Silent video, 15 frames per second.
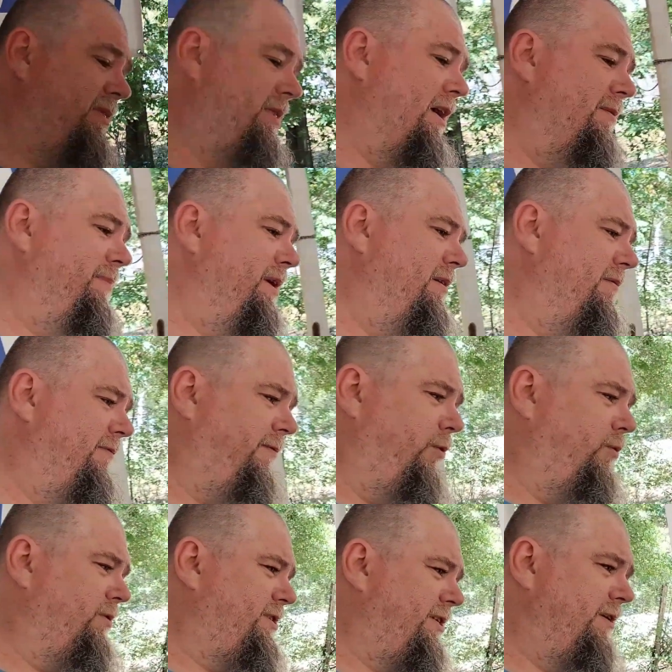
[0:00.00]
that being
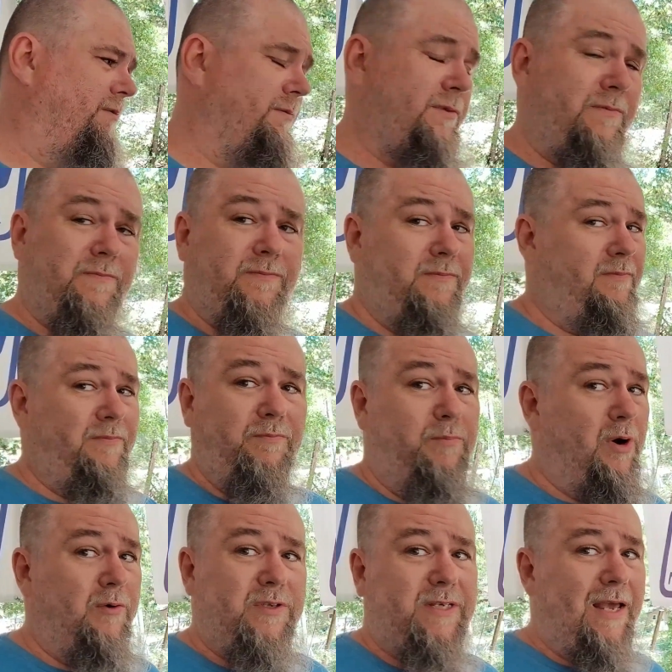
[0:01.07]
full tilt,
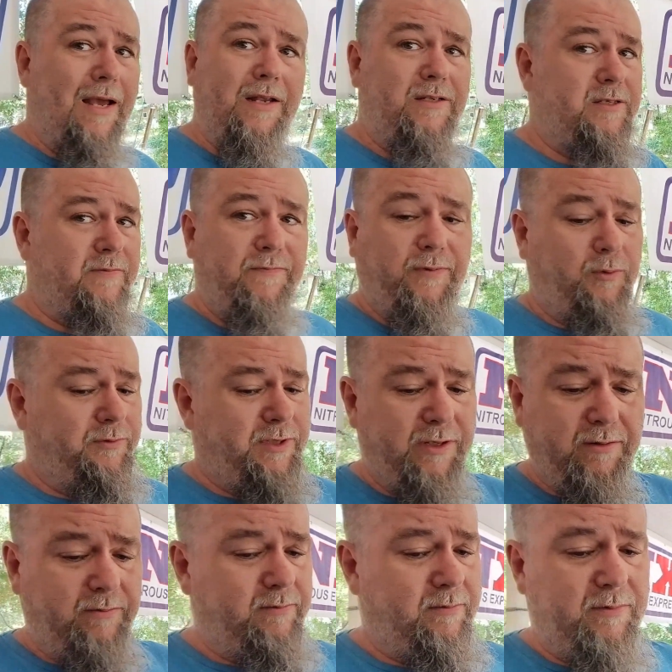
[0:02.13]
both sides full
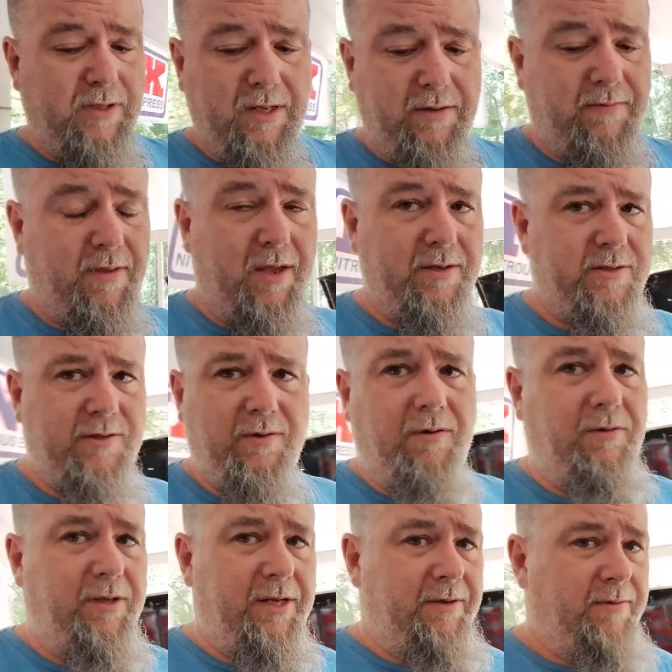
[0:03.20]
tilt, it's
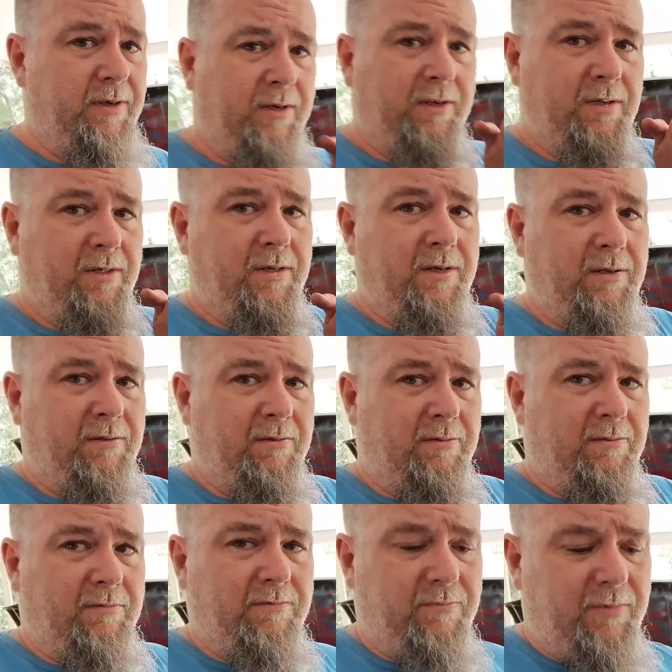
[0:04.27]
only,
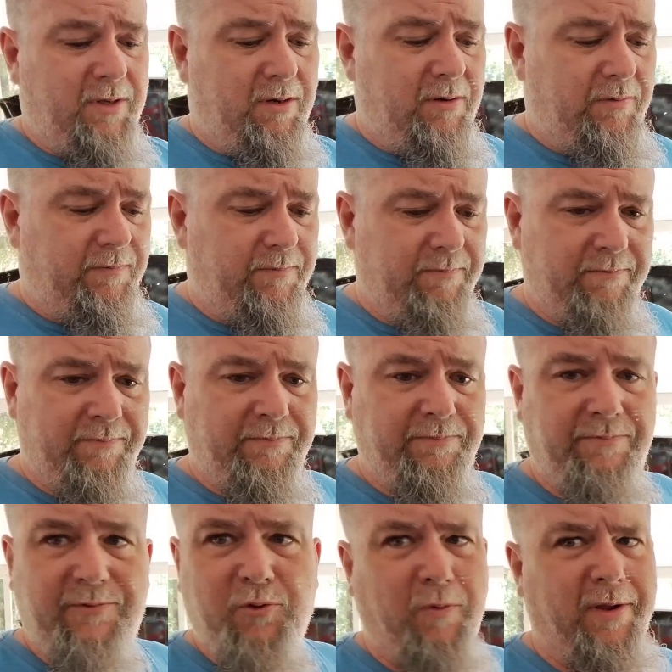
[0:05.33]
you know,
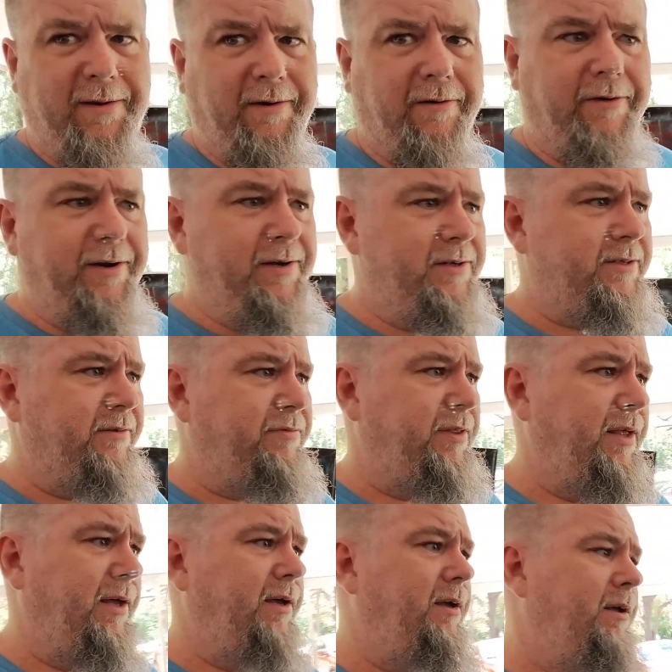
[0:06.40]
20 degrees, if
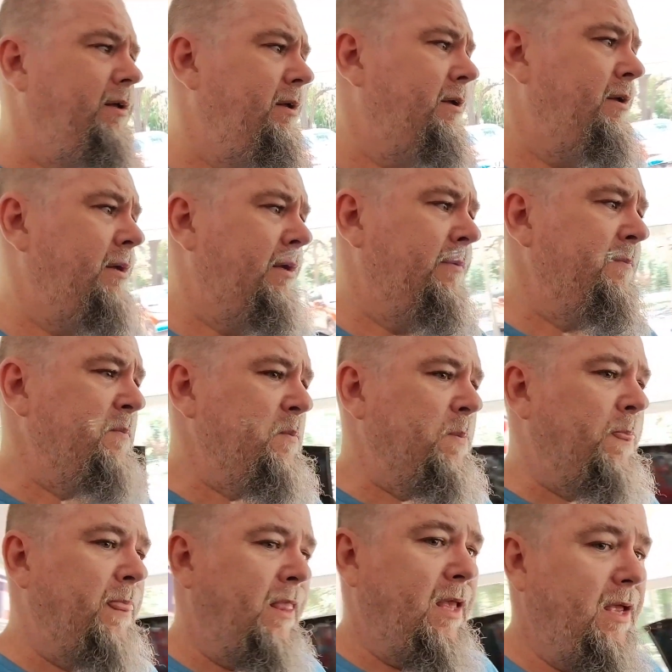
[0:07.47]
that.
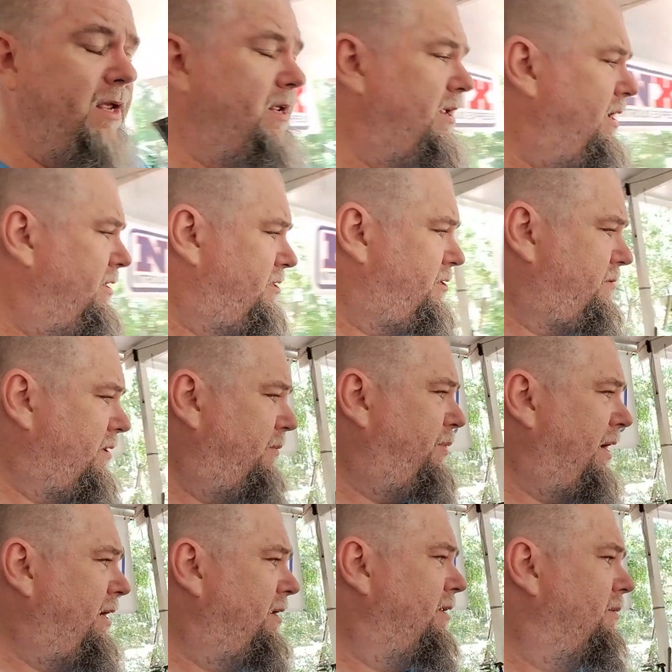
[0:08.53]
It's a
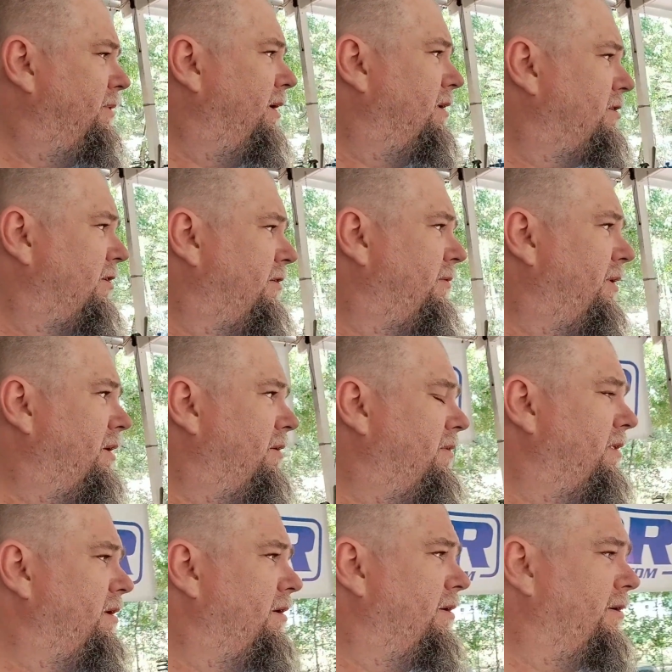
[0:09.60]
pain in the butt turn around in
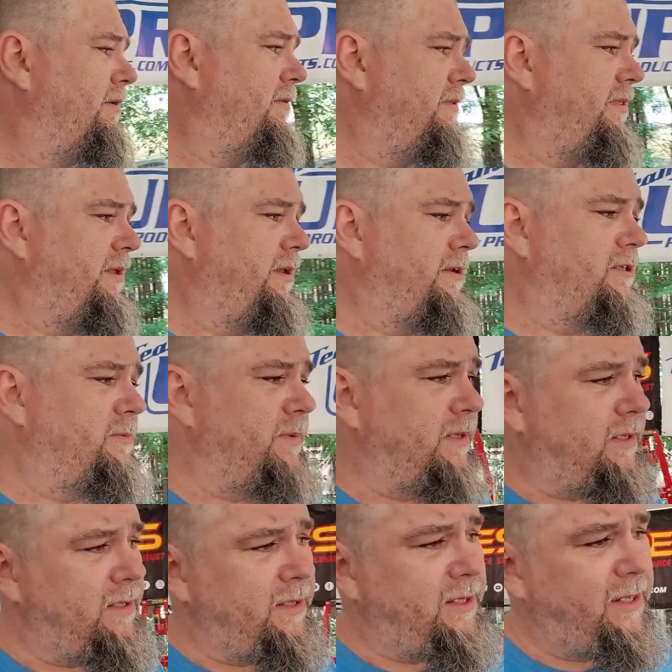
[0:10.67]
the yard and things, but
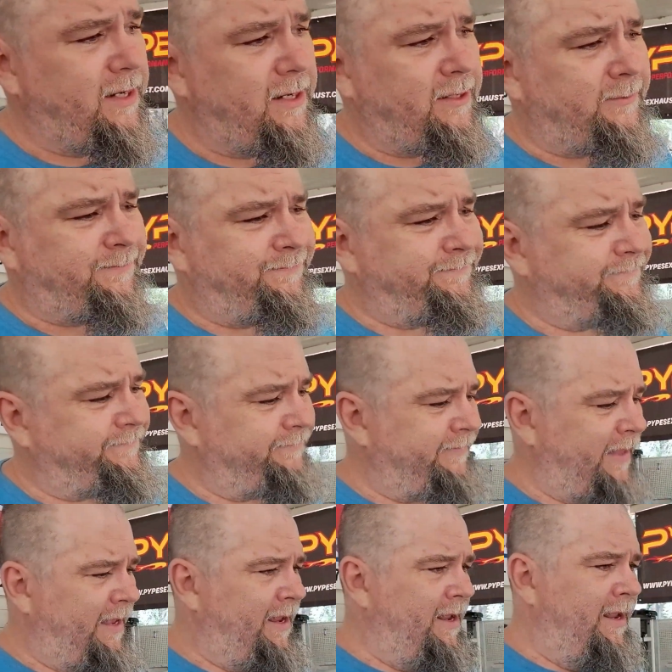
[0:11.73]
you know,
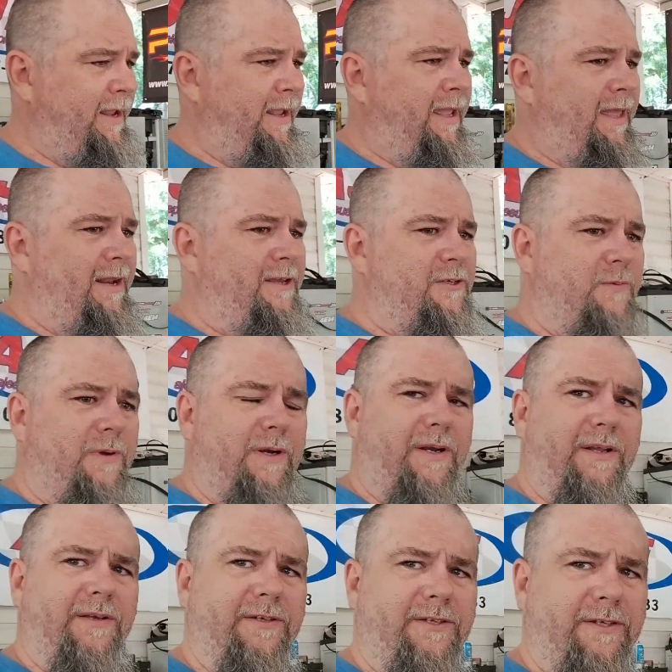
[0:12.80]
it is what it
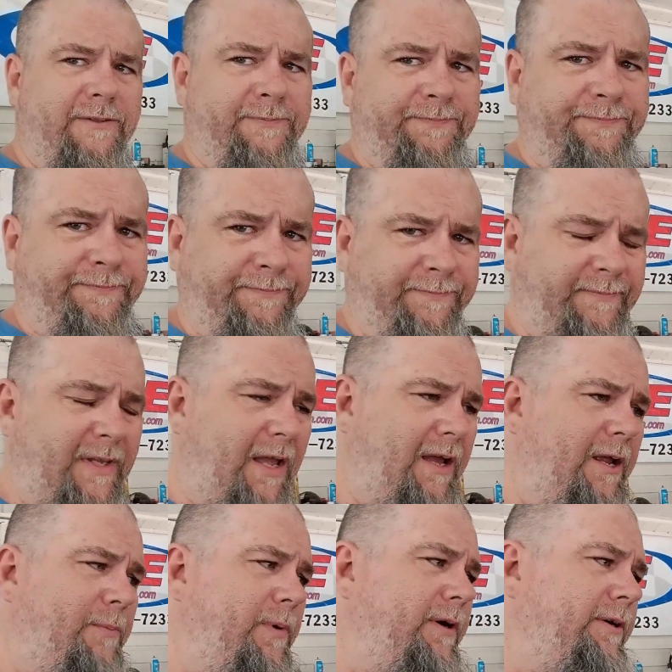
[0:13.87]
is.
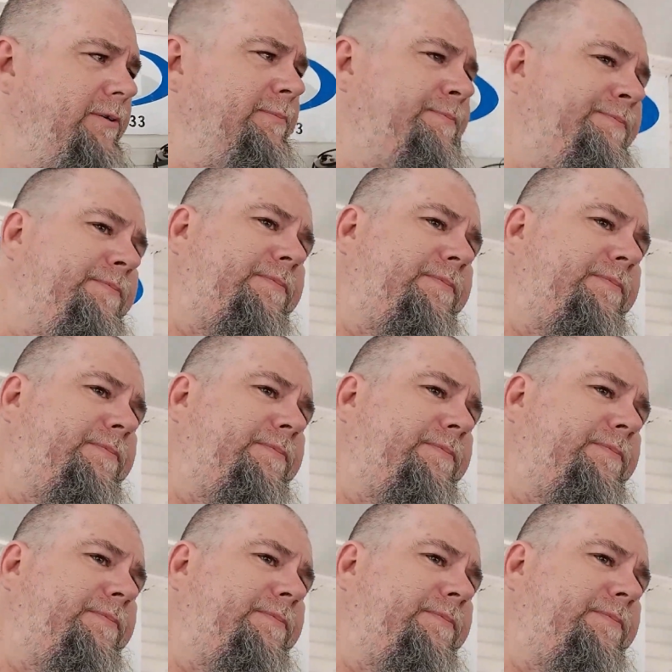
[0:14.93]
I'm